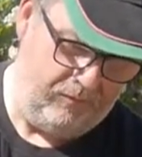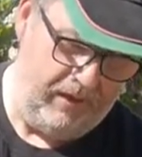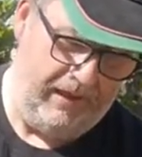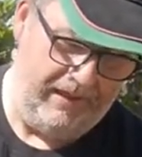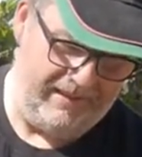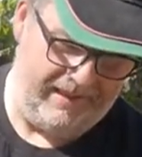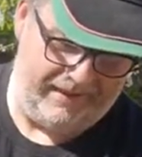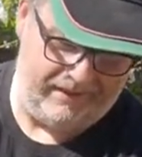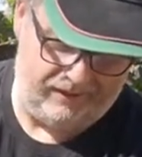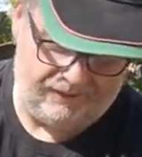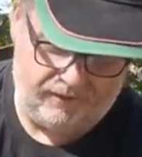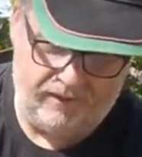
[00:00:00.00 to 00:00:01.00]
really
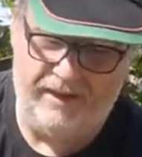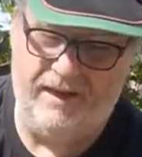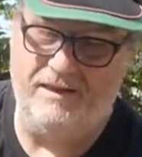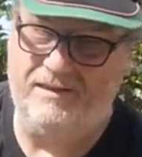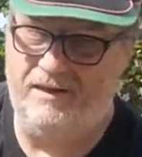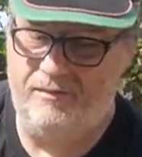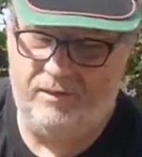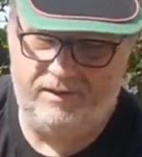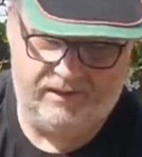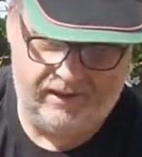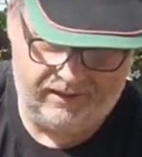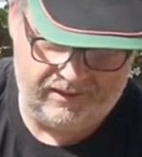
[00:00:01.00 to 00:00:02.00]
satisfying actually when
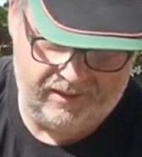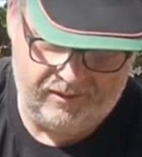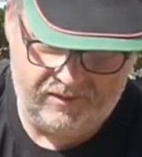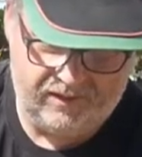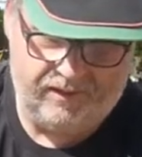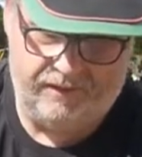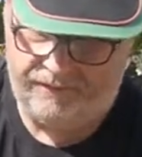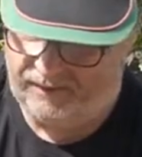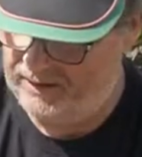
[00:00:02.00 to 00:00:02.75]
things loosen off